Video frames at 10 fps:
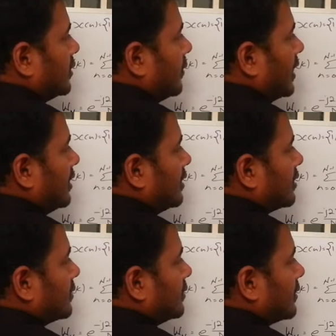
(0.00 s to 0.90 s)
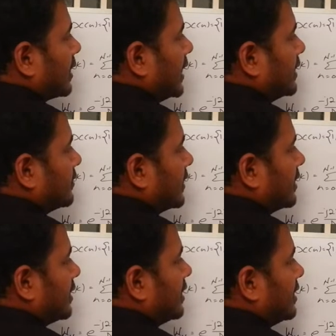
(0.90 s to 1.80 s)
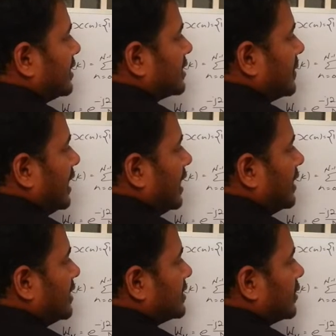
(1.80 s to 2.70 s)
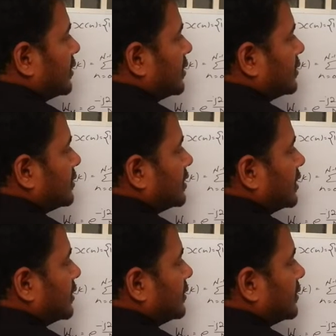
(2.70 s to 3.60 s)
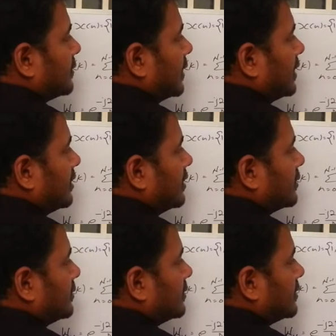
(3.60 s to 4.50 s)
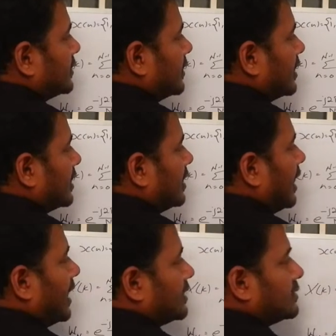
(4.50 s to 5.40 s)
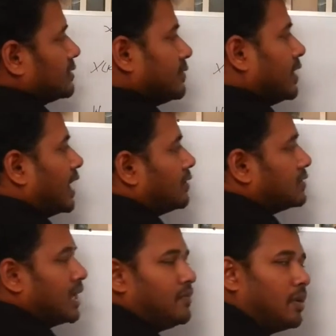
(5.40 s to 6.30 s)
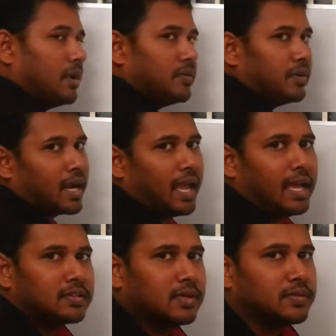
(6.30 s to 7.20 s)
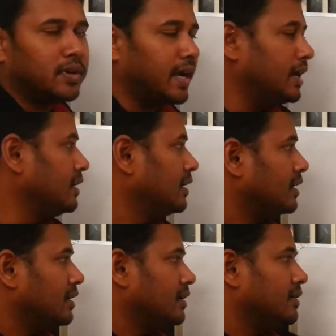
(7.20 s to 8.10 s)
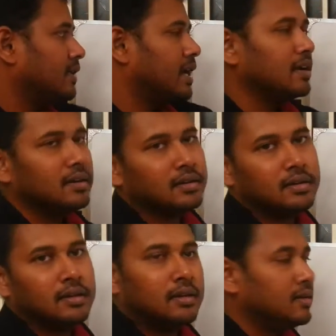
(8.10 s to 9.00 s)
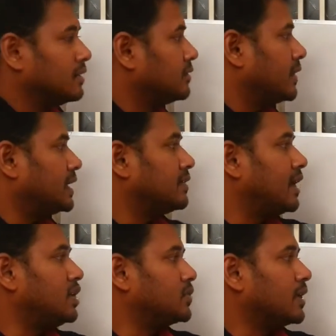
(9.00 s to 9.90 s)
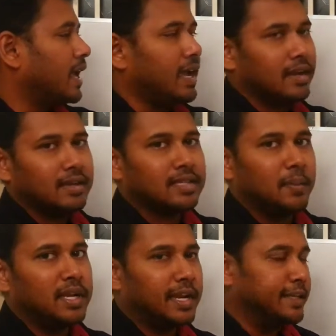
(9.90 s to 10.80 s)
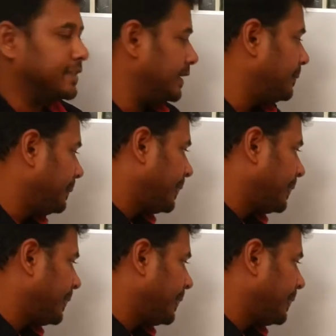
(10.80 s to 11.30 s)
1, 2 and 3. Similarly n is equal to 0, 1, 2, 3. As we have same formula for k as well as for n, we can find the values for k and n simultaneously.